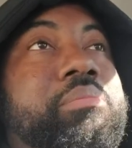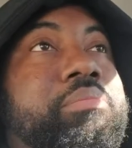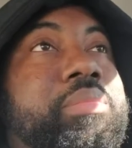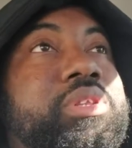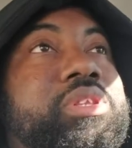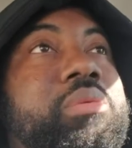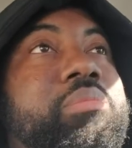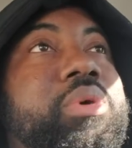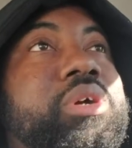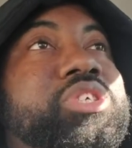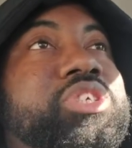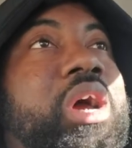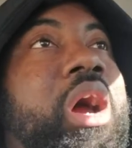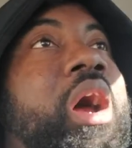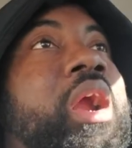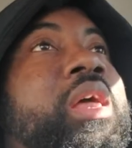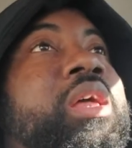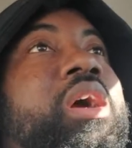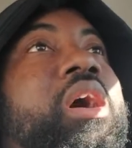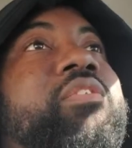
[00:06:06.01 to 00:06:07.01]
But the
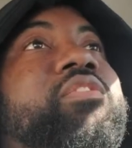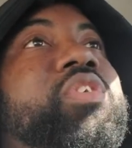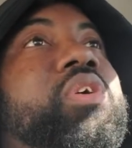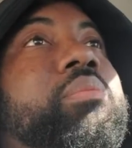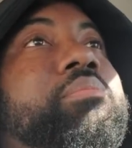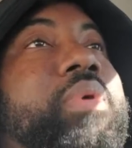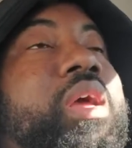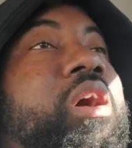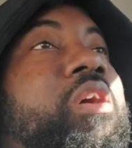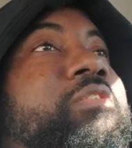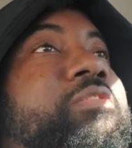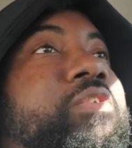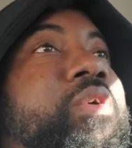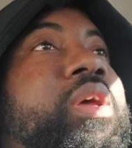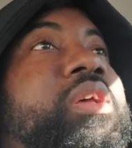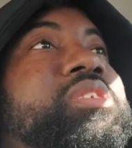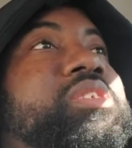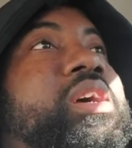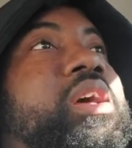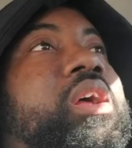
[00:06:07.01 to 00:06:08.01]
majority of your male
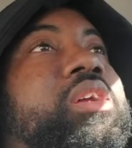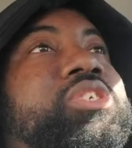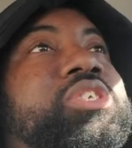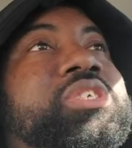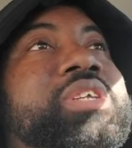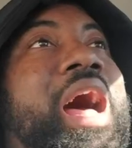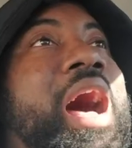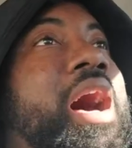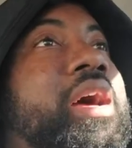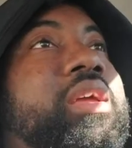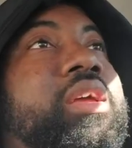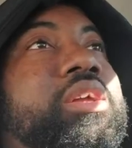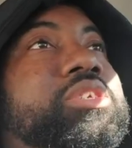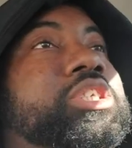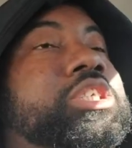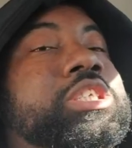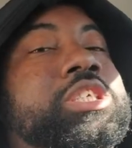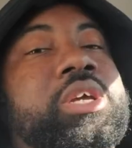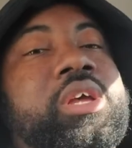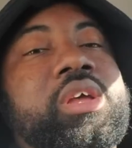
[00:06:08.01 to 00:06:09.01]
friends that are just out here
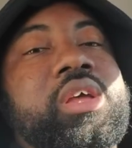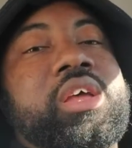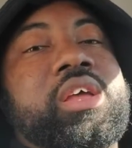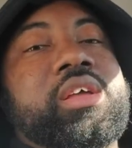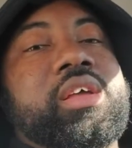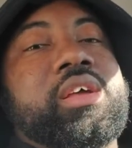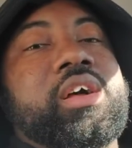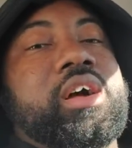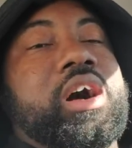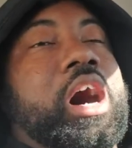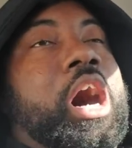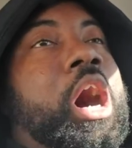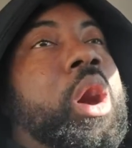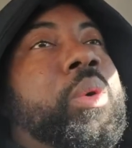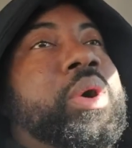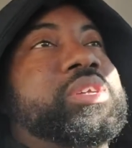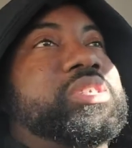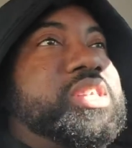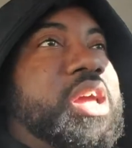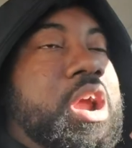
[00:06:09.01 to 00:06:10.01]
just
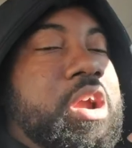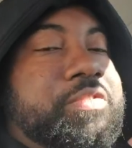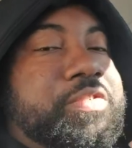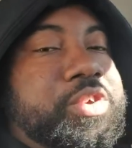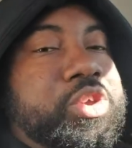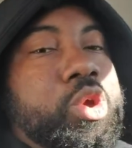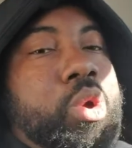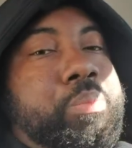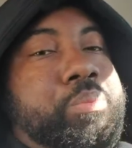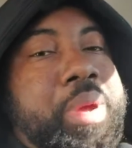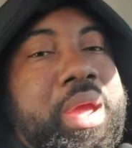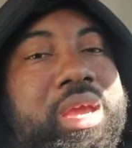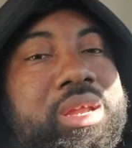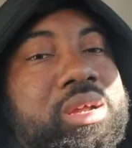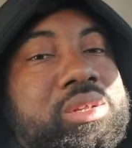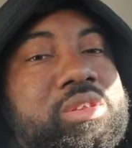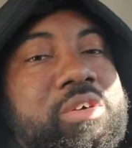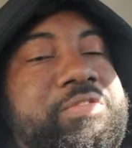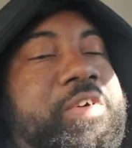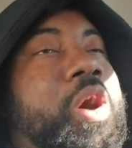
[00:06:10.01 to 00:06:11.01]
always there for you, picking
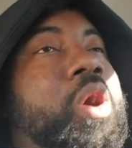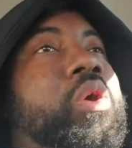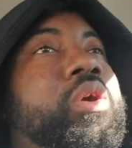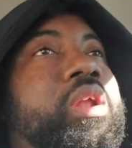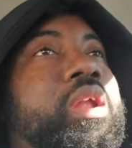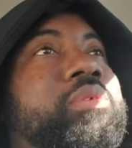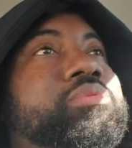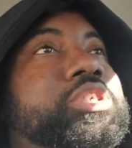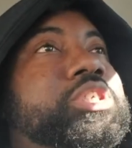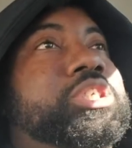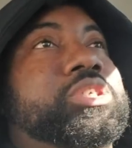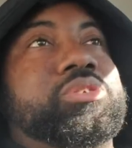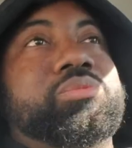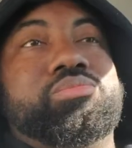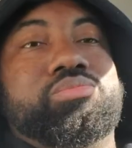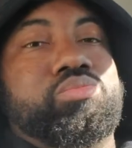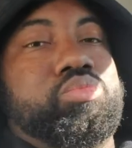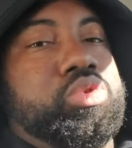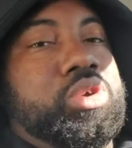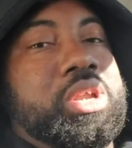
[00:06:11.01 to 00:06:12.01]
up the phone, I'm just
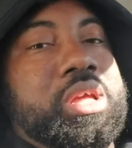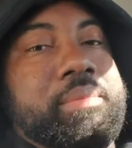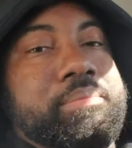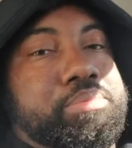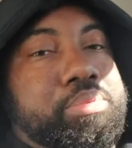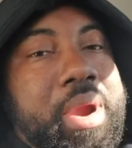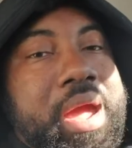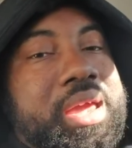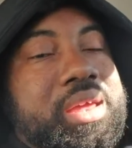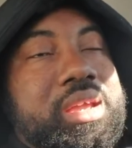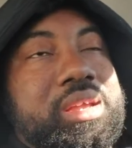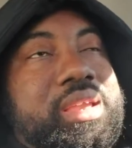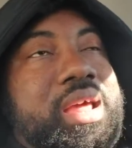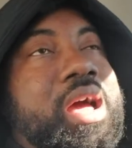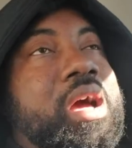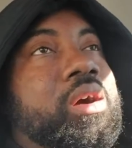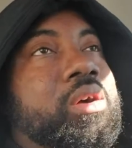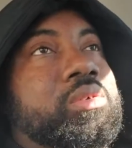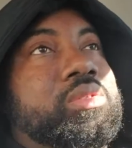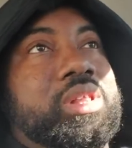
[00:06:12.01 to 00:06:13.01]
really breaking it
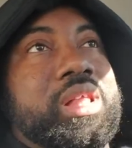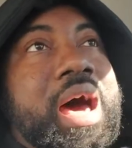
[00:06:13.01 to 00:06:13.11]
down.